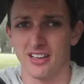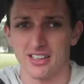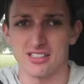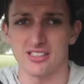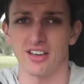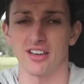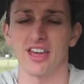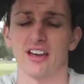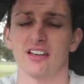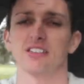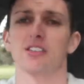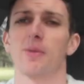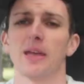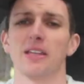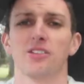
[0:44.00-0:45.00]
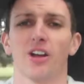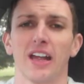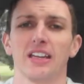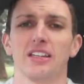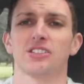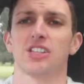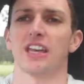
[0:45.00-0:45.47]
So, going to be
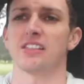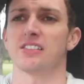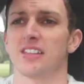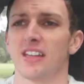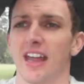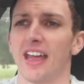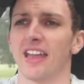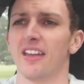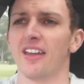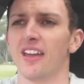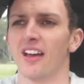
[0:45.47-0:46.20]
training chest today.